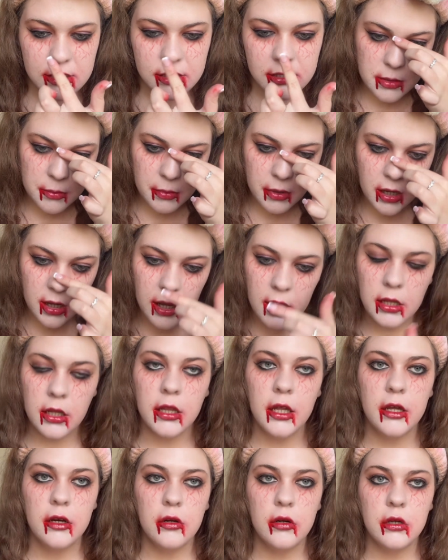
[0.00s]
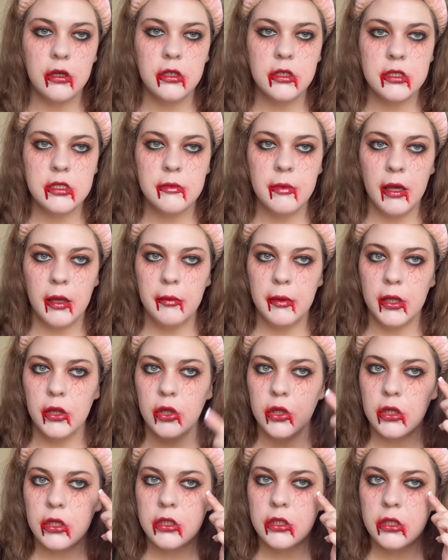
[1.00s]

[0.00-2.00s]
Some highlighter on to make me look